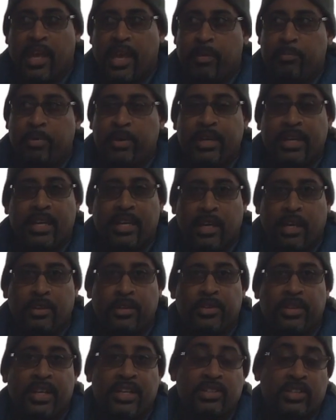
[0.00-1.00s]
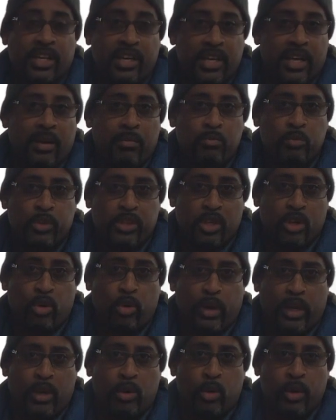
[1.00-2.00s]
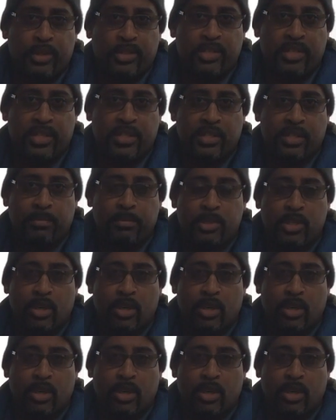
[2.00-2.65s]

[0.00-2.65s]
and put in other things that come with the Crepe system.